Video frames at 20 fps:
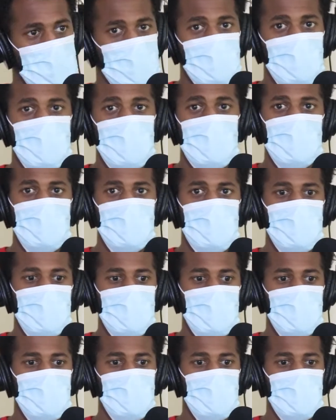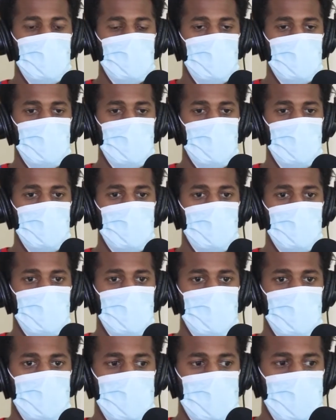SubhanAllah, bro. On the
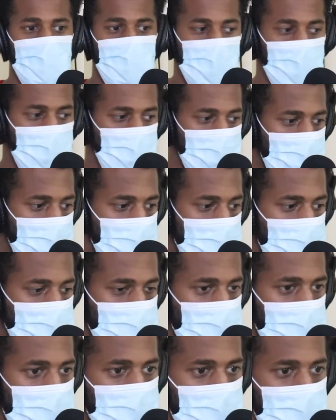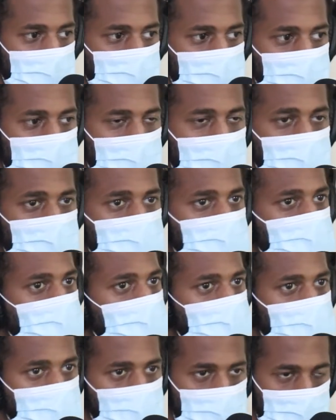day of judgment, Allah subhanahu wa ta'ala is going to ask us
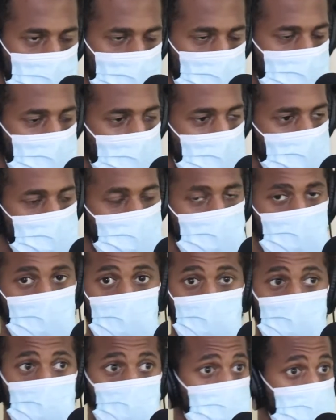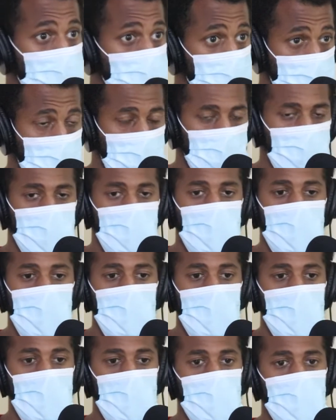several questions. Obviously, the first one about prayer.
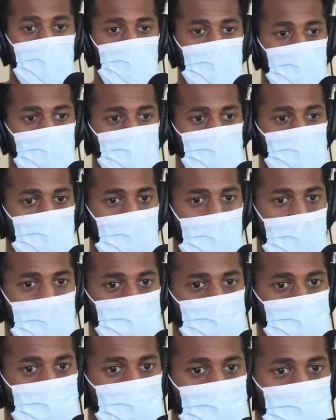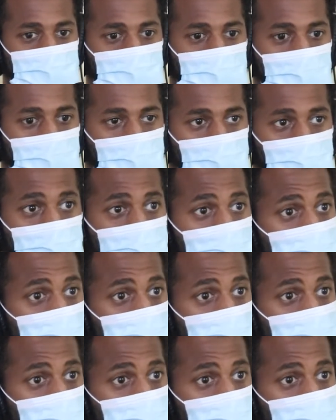Another thing he's going to ask us is that what did